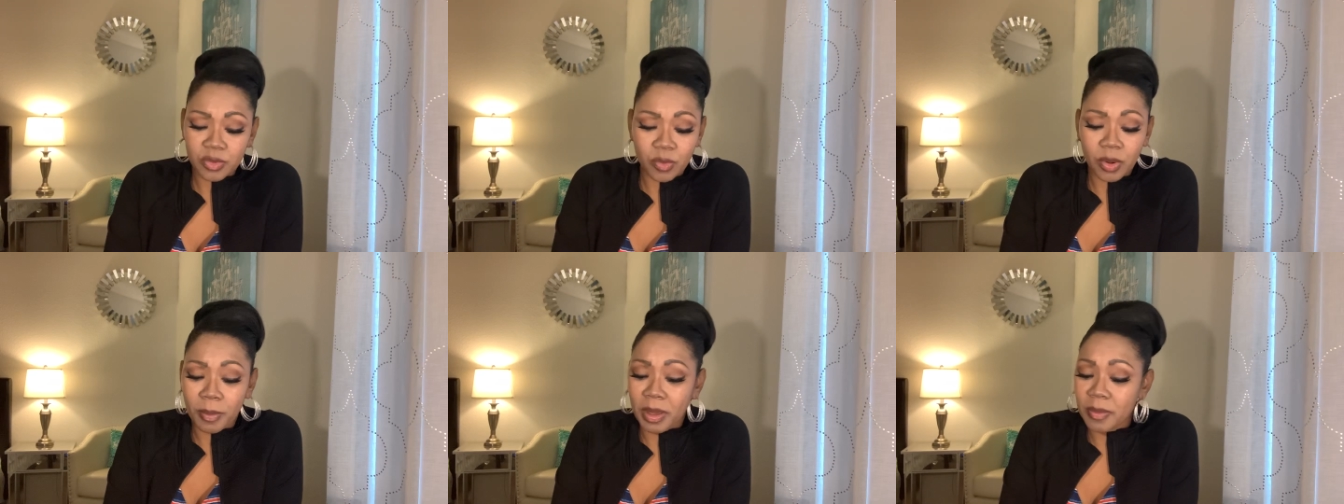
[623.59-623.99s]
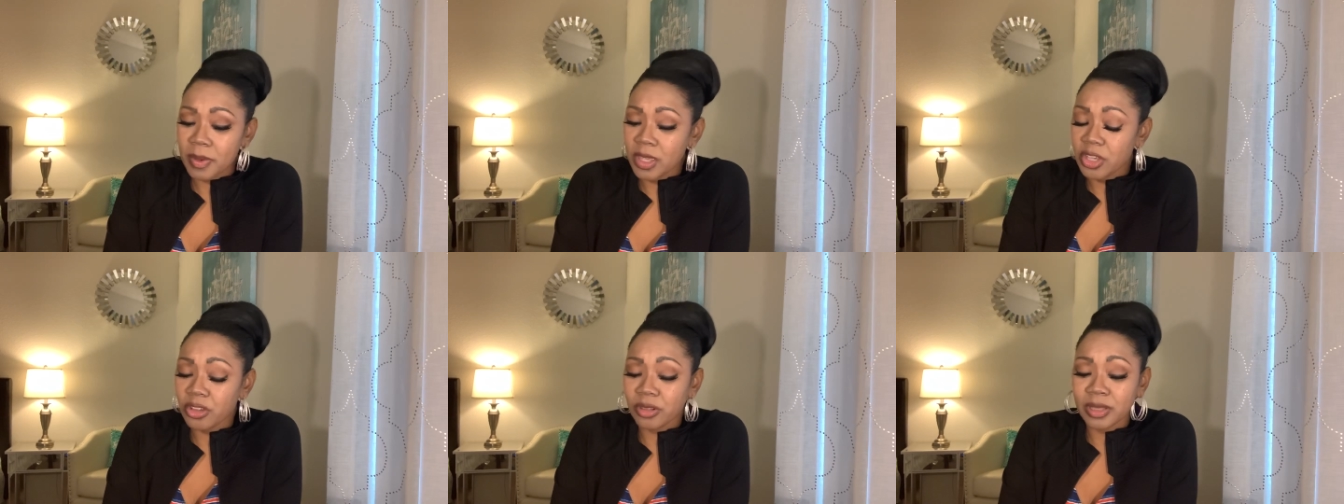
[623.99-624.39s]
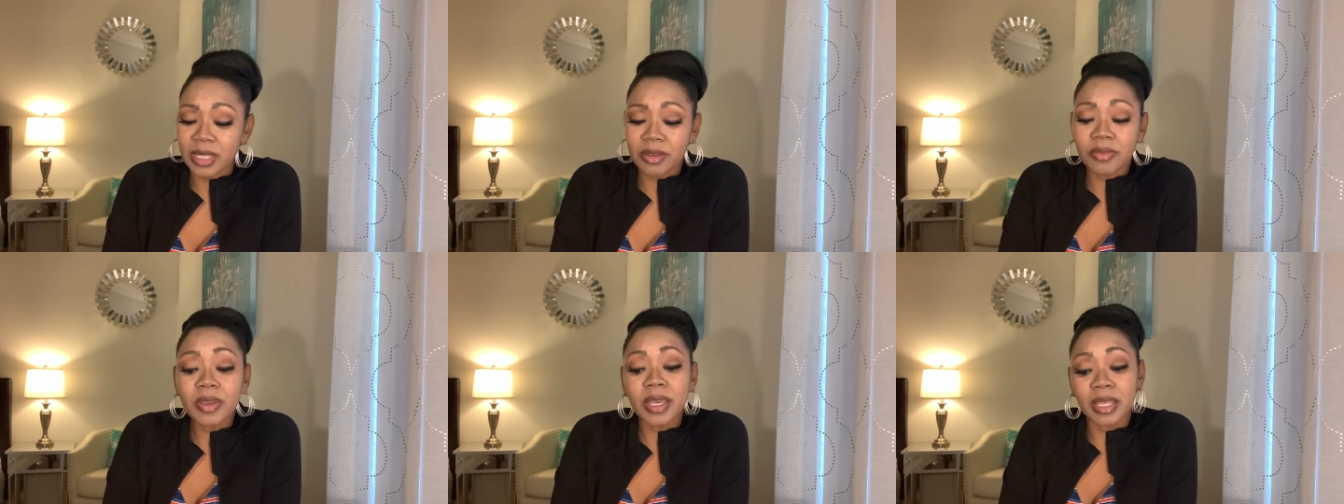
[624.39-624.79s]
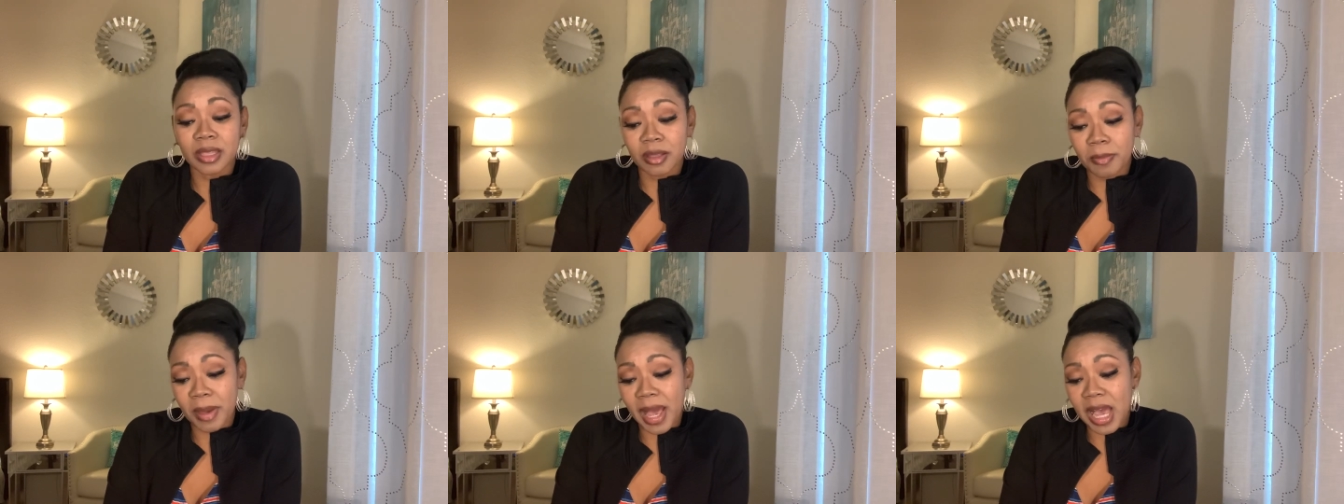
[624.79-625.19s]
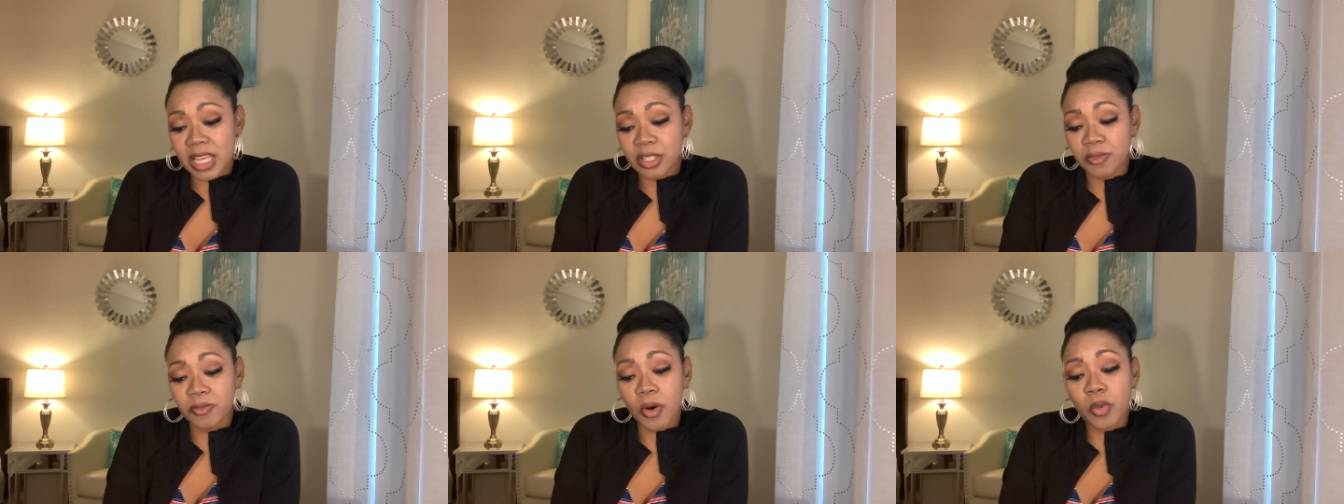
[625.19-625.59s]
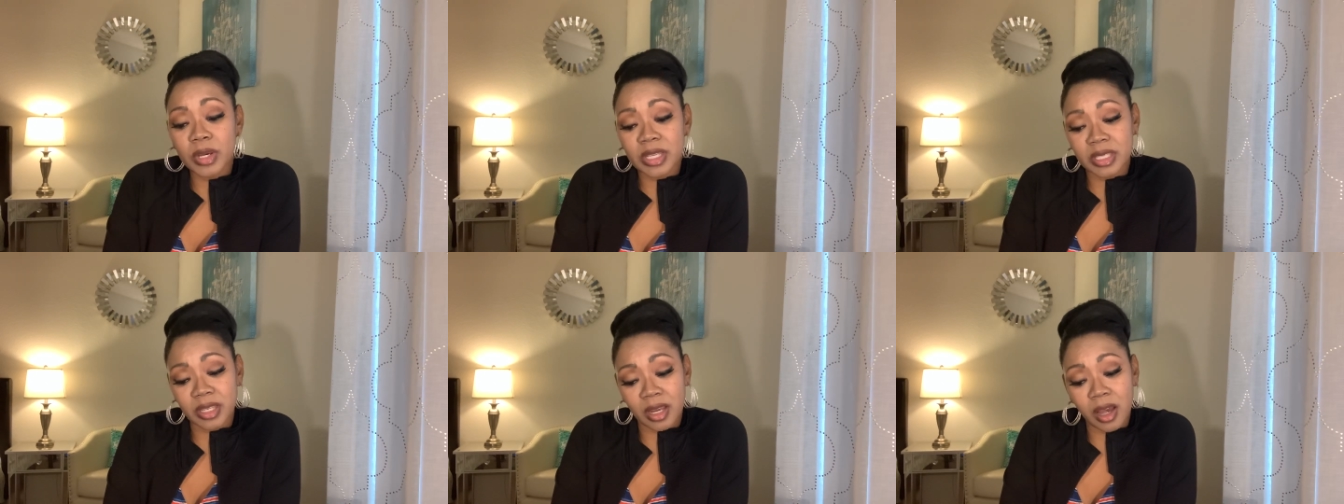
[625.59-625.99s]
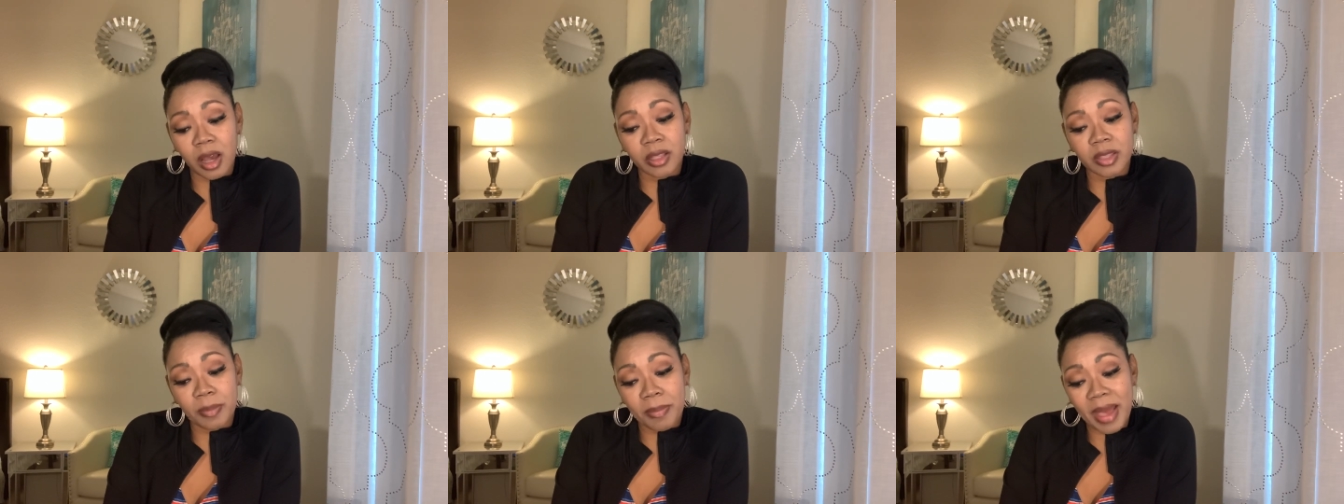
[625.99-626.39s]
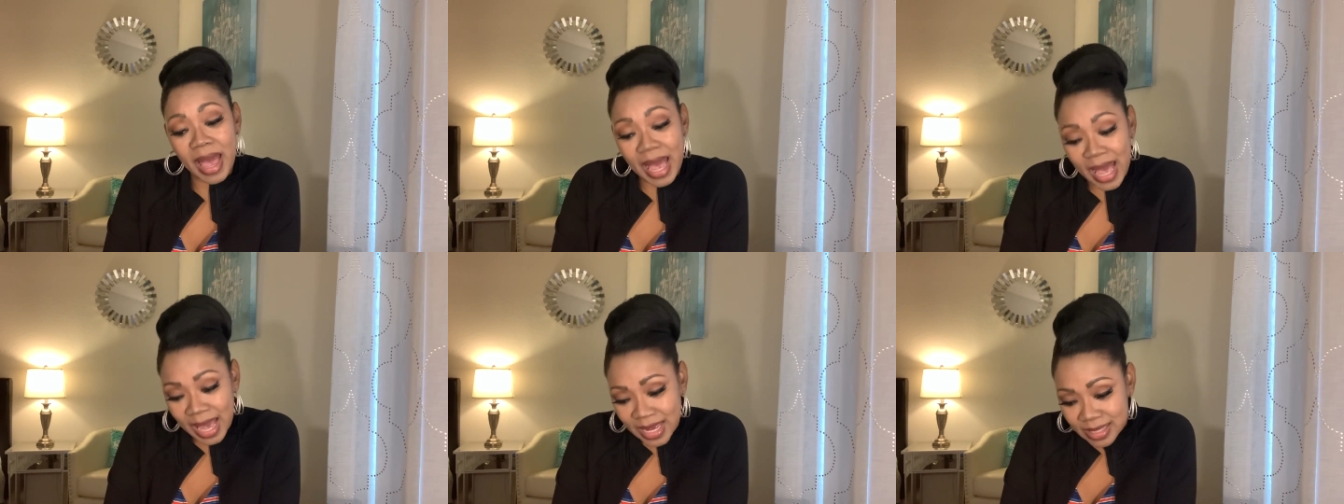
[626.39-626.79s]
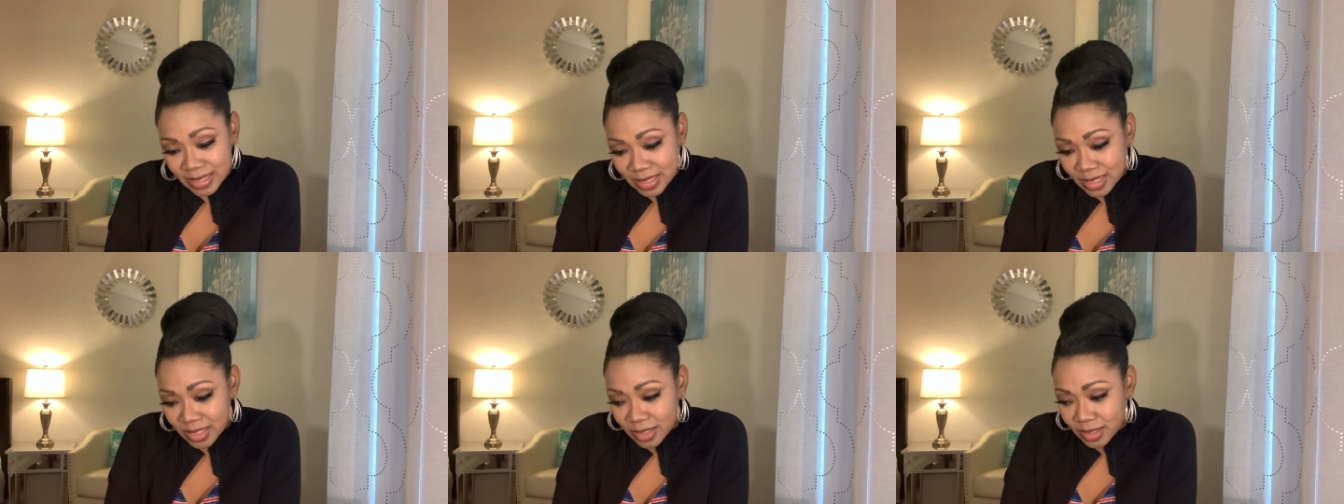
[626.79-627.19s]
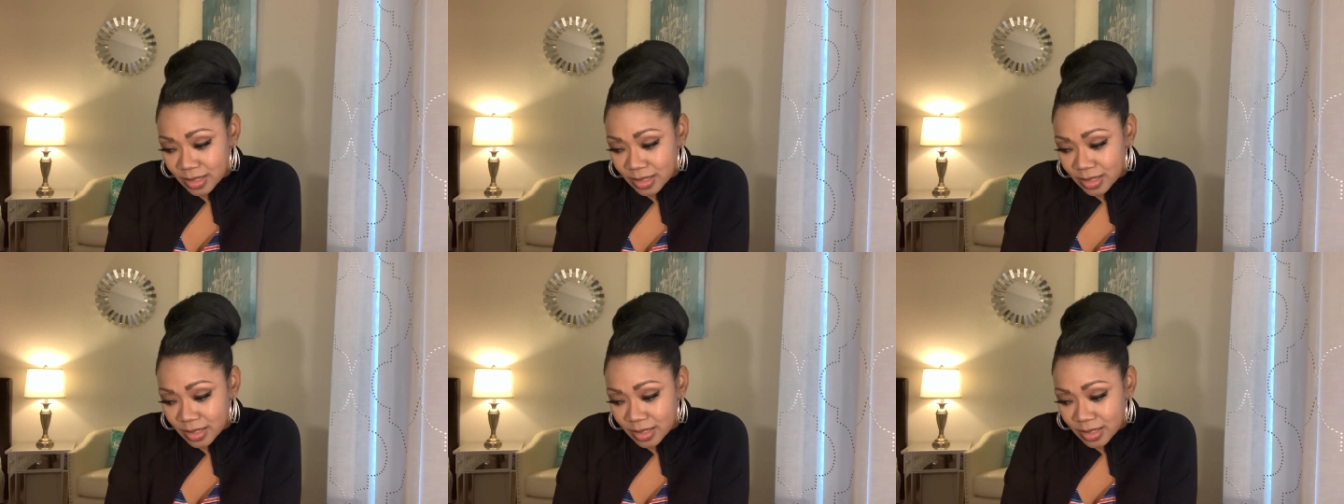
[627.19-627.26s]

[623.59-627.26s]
where maybe you're living in the past, focused on the past,